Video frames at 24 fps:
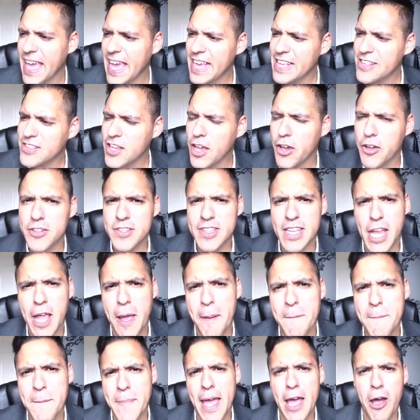is going to
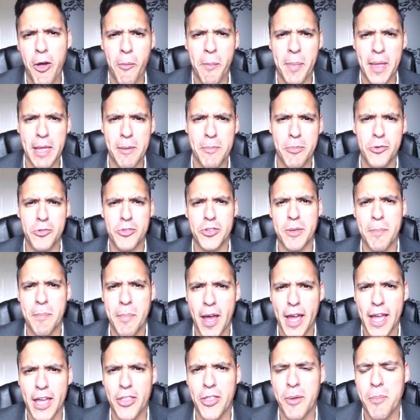compel people to
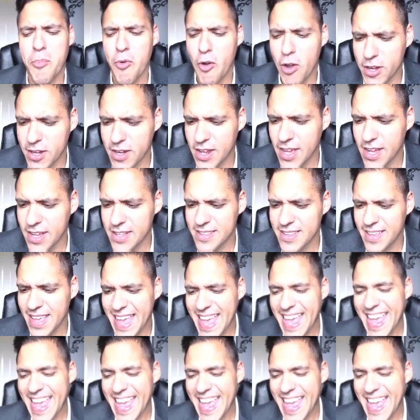buy the product.